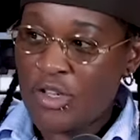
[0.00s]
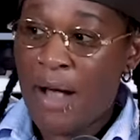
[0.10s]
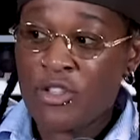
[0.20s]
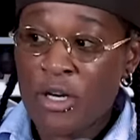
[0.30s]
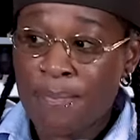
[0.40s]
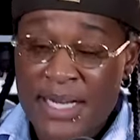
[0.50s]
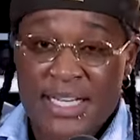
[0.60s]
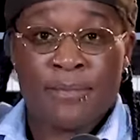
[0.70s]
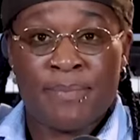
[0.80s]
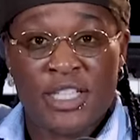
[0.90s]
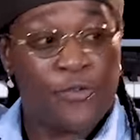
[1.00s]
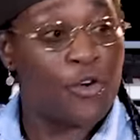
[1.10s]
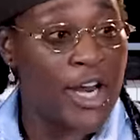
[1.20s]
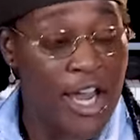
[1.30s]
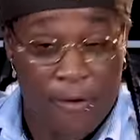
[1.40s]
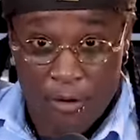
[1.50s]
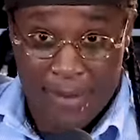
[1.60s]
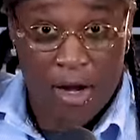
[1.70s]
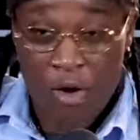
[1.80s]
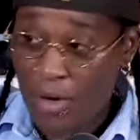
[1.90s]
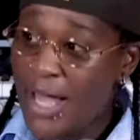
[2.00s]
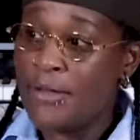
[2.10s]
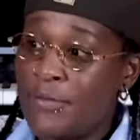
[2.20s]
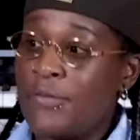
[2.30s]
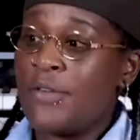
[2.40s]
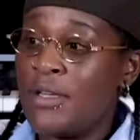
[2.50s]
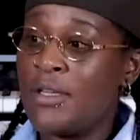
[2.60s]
So I was gonna be in this bitch forever, my whole life.